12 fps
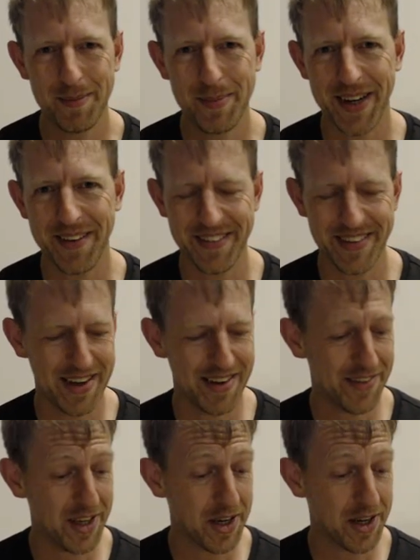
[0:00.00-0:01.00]
But
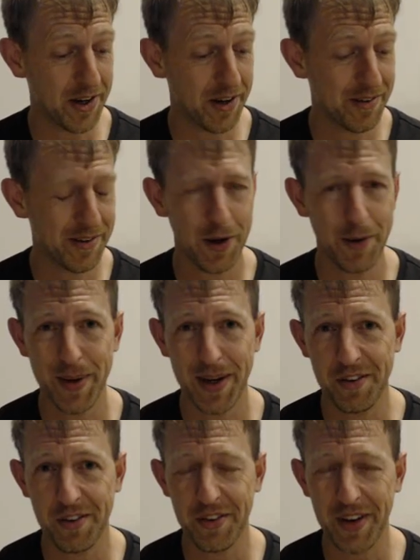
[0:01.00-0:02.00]
there you go.
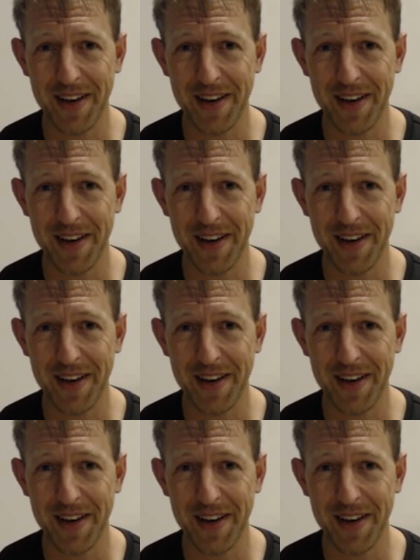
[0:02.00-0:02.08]
López